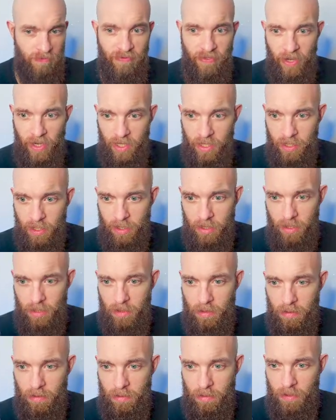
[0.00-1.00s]
Very
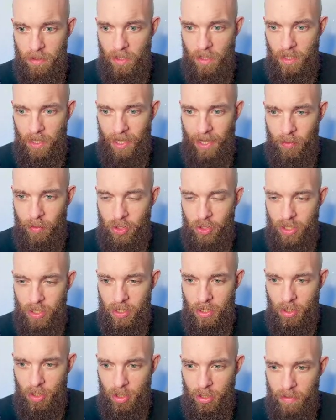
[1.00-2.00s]
decent. Can we change
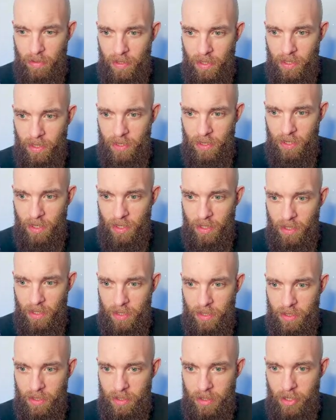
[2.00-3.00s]
the color of this thing?
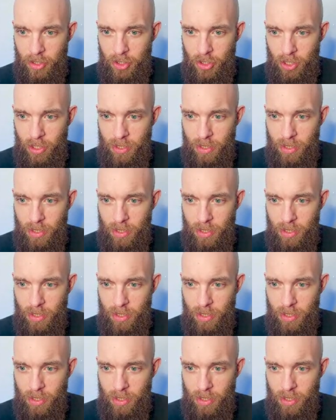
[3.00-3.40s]
Let's change